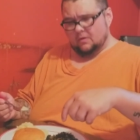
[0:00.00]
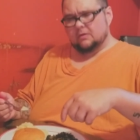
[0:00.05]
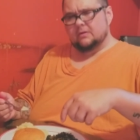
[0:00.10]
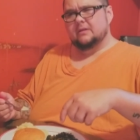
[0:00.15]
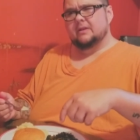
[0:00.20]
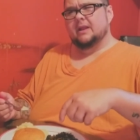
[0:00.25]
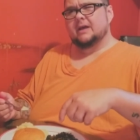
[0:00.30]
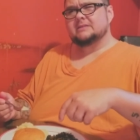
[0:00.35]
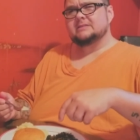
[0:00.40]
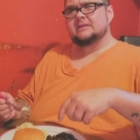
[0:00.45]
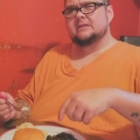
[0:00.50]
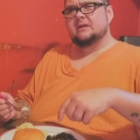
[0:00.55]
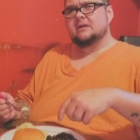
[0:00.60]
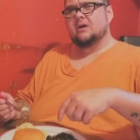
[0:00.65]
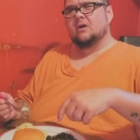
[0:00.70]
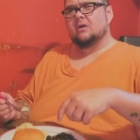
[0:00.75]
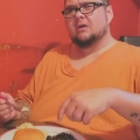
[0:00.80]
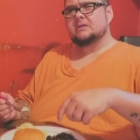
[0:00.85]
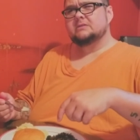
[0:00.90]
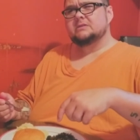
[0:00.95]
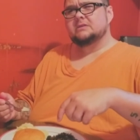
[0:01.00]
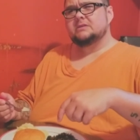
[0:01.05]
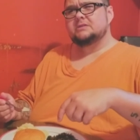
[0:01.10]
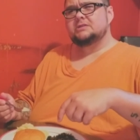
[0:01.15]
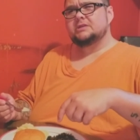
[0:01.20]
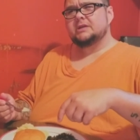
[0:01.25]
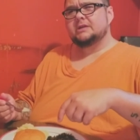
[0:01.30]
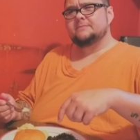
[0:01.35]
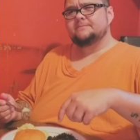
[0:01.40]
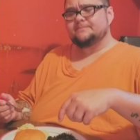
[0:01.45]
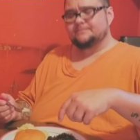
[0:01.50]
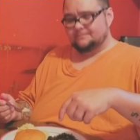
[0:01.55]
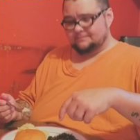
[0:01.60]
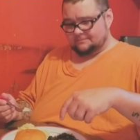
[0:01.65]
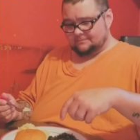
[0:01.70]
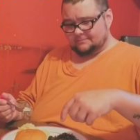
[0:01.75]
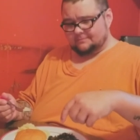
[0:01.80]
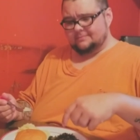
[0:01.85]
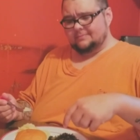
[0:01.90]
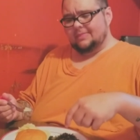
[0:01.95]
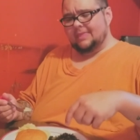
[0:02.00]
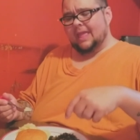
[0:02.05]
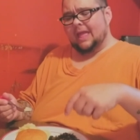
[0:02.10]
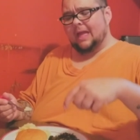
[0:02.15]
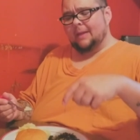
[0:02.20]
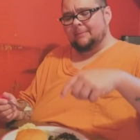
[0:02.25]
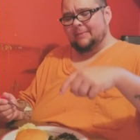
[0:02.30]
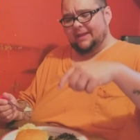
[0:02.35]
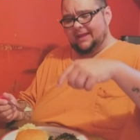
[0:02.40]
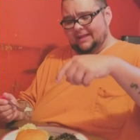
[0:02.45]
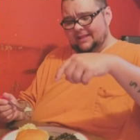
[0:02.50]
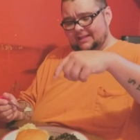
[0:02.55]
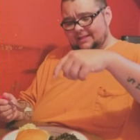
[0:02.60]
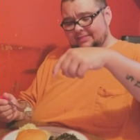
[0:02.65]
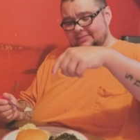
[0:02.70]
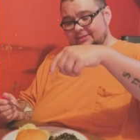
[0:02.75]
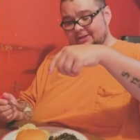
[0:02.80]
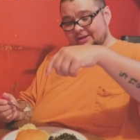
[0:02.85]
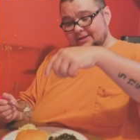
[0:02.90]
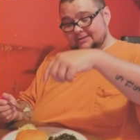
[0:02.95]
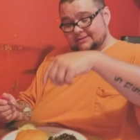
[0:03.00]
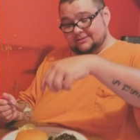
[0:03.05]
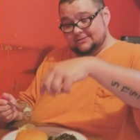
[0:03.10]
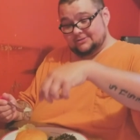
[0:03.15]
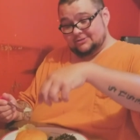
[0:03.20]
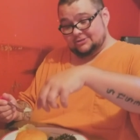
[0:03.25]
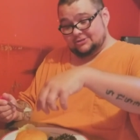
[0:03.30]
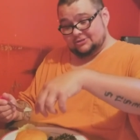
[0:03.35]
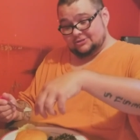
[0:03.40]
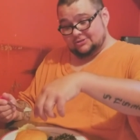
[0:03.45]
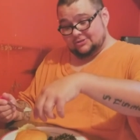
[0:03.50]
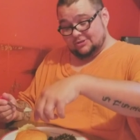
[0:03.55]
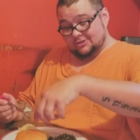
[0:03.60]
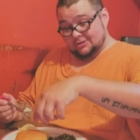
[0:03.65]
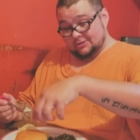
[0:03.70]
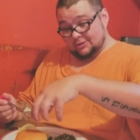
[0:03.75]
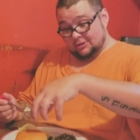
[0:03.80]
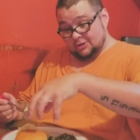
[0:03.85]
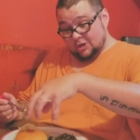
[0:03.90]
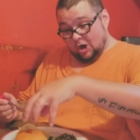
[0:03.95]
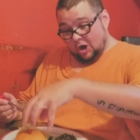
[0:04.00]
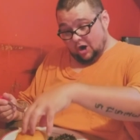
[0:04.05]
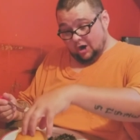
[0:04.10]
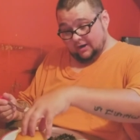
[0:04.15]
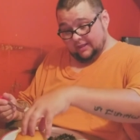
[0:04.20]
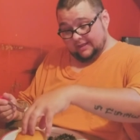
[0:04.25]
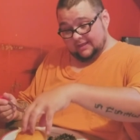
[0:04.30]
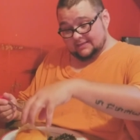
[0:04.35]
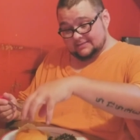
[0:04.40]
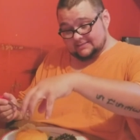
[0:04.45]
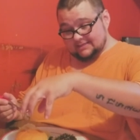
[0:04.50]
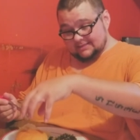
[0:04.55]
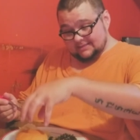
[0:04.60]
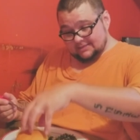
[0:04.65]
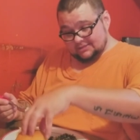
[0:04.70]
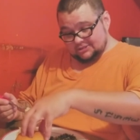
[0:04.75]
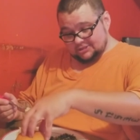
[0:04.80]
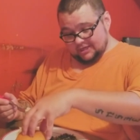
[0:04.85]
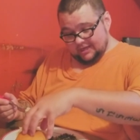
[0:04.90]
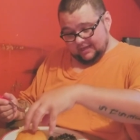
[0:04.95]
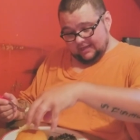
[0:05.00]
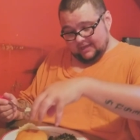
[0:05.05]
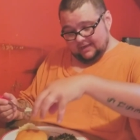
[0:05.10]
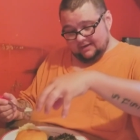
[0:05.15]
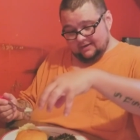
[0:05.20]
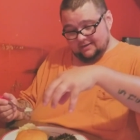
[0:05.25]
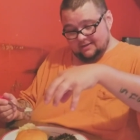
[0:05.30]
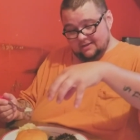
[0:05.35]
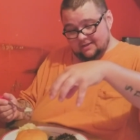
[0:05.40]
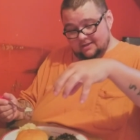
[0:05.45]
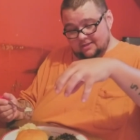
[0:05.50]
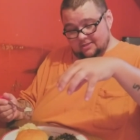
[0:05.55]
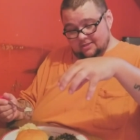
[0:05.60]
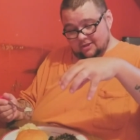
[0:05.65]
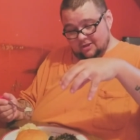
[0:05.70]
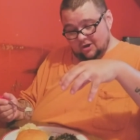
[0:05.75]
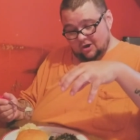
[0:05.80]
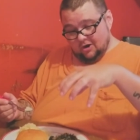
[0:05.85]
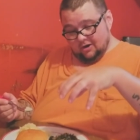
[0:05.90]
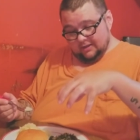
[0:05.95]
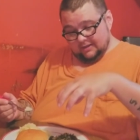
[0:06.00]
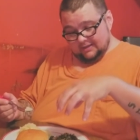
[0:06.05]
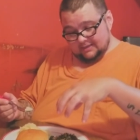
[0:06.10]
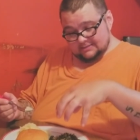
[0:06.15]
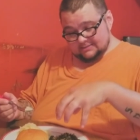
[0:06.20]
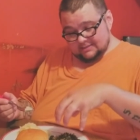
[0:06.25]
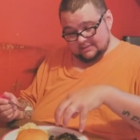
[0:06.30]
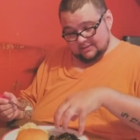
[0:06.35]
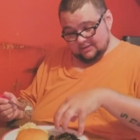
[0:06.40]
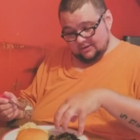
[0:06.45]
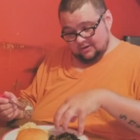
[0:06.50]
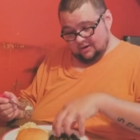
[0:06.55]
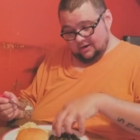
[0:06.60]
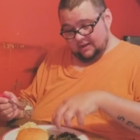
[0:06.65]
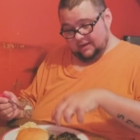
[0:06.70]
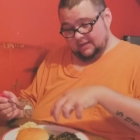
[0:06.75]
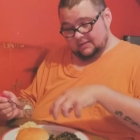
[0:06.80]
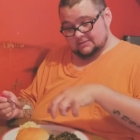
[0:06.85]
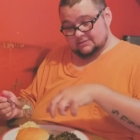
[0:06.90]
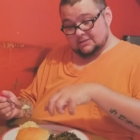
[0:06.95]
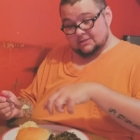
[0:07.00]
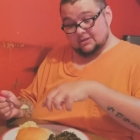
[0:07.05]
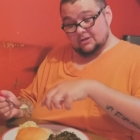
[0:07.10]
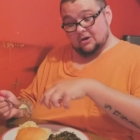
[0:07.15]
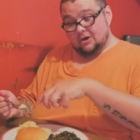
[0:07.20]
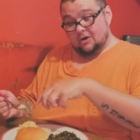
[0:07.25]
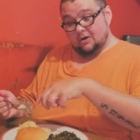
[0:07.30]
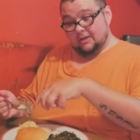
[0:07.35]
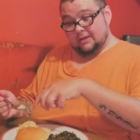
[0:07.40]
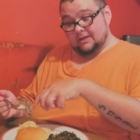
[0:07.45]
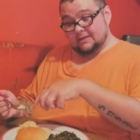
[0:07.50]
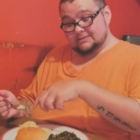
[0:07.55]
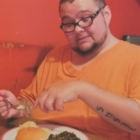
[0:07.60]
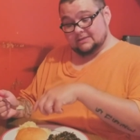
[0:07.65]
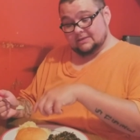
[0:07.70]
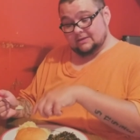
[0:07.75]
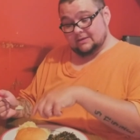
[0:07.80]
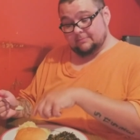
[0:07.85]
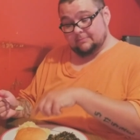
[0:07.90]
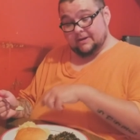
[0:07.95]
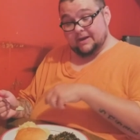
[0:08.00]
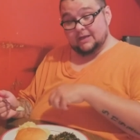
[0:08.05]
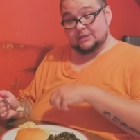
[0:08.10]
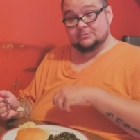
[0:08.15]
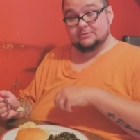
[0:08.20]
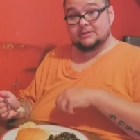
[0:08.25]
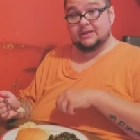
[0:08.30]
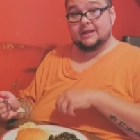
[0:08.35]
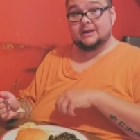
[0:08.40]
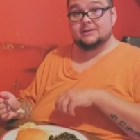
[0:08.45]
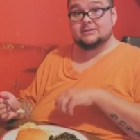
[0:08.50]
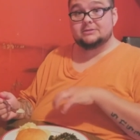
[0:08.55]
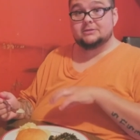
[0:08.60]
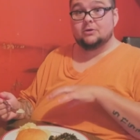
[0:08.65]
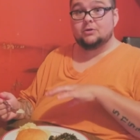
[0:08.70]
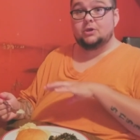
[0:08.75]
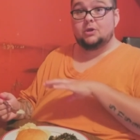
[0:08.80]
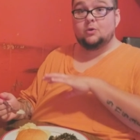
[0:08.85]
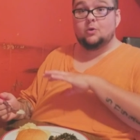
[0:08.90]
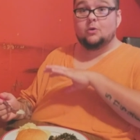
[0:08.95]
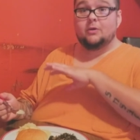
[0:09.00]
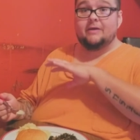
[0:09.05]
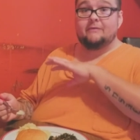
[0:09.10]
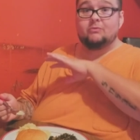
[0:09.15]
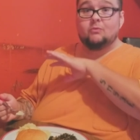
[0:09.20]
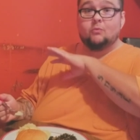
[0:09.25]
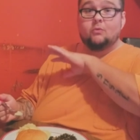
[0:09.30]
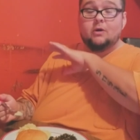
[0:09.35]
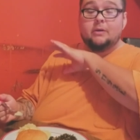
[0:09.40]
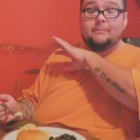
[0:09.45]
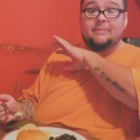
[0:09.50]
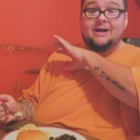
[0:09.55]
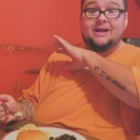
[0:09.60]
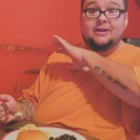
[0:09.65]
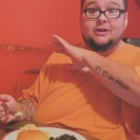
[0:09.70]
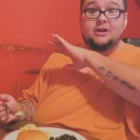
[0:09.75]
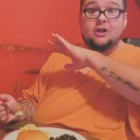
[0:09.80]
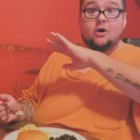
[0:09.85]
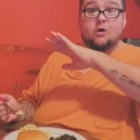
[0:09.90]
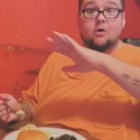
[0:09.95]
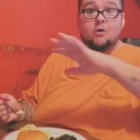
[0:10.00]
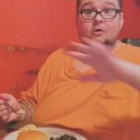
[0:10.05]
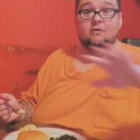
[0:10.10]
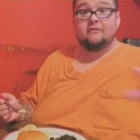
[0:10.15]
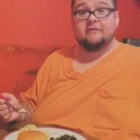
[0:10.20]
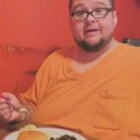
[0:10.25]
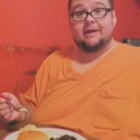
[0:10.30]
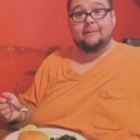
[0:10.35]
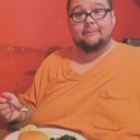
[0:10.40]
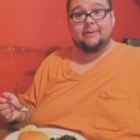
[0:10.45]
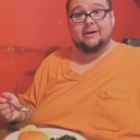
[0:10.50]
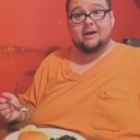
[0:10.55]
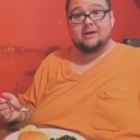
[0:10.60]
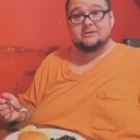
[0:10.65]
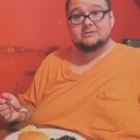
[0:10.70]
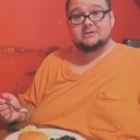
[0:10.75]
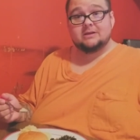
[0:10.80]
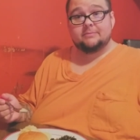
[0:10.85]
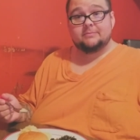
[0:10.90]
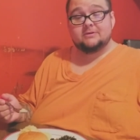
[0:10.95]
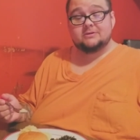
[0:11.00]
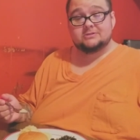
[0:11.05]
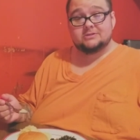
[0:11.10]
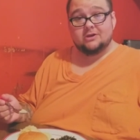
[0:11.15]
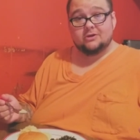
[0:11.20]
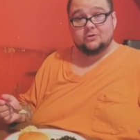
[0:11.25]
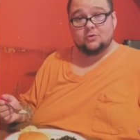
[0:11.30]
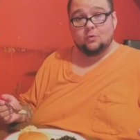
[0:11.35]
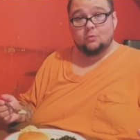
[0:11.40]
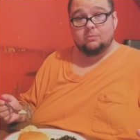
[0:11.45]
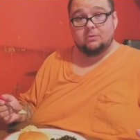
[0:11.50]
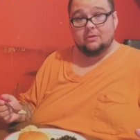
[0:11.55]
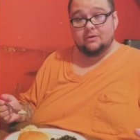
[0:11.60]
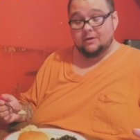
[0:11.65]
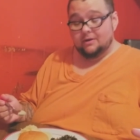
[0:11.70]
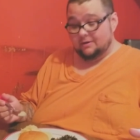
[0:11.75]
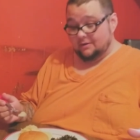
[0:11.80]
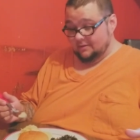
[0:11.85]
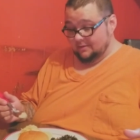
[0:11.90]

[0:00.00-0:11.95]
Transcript: Did I say the garlic's in the chicken? I meant the garlic is in the chicken, the garlic is in the greens, and the garlic is in the mashed potatoes. So you don't have to worry about no vampires coming to suck your blood,